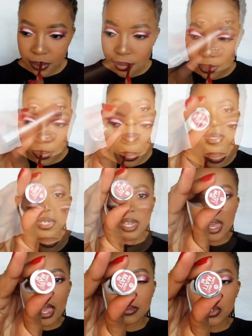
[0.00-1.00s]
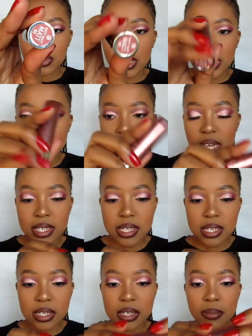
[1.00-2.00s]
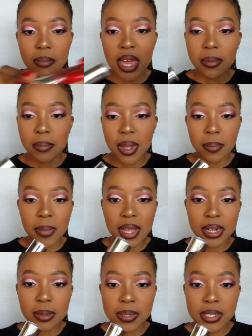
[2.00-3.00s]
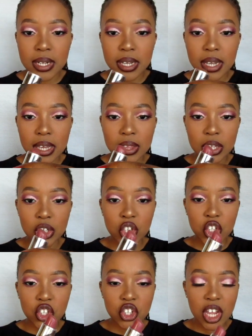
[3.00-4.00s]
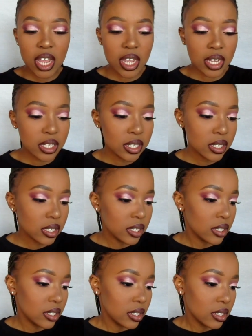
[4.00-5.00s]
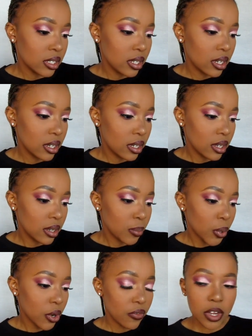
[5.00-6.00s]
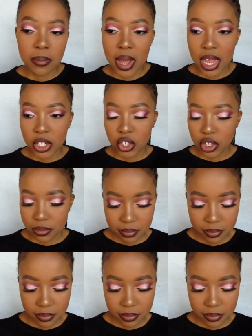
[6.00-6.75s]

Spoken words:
For lipstick, I'm using the Essence Matte lipstick in the shade Perfect Match.